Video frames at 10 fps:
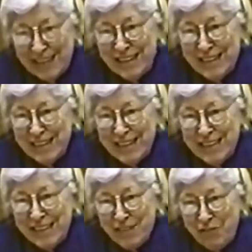uh,
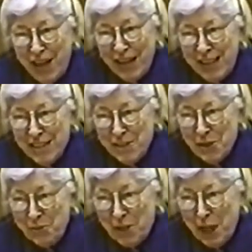the fact is,
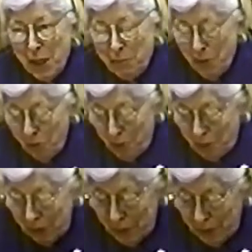though, that I am no
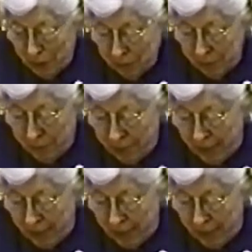longer alone.